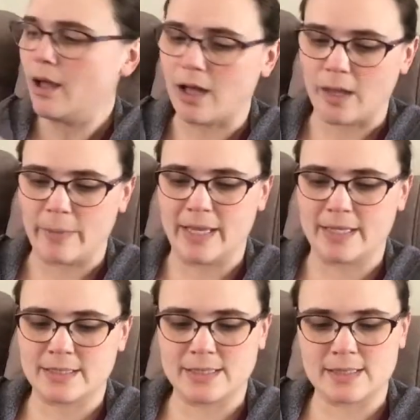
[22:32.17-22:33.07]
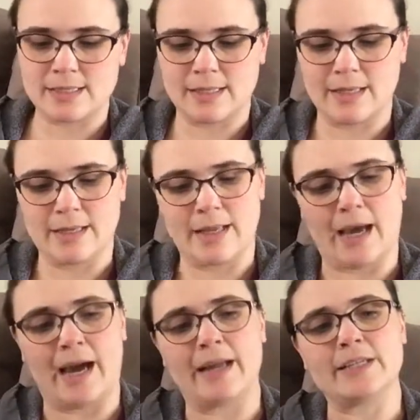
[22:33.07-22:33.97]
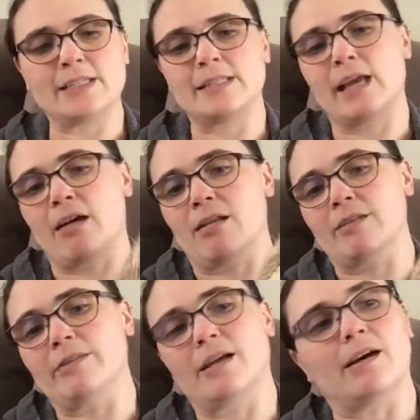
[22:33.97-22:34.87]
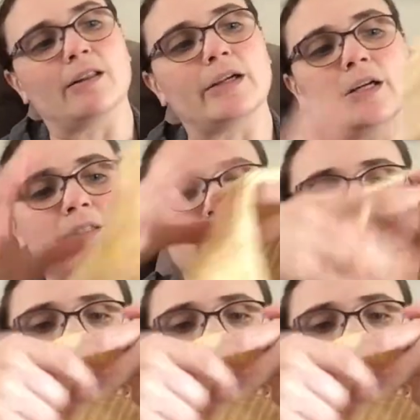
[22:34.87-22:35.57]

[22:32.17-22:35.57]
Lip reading: I just think all of the colors